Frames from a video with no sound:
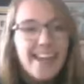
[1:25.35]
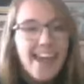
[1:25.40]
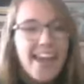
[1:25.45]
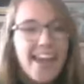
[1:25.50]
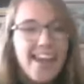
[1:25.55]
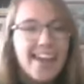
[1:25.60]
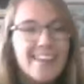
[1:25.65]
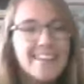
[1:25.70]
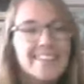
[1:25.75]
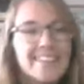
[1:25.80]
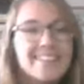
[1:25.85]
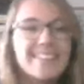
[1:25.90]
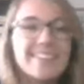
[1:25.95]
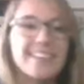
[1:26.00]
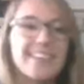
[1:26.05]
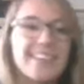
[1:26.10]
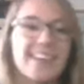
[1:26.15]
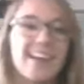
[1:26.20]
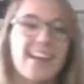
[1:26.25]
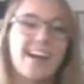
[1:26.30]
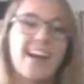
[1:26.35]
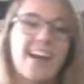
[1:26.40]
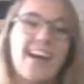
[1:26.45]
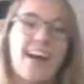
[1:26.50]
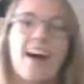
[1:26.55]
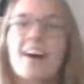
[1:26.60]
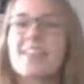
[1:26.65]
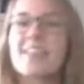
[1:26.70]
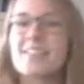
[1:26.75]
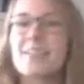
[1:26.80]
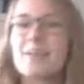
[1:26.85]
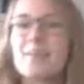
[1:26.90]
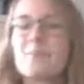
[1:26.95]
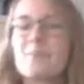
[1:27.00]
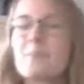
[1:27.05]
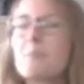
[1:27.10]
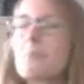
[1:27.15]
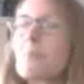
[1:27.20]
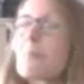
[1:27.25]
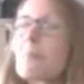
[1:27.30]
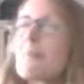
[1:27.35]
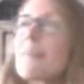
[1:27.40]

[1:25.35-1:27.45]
Yay! Awesome.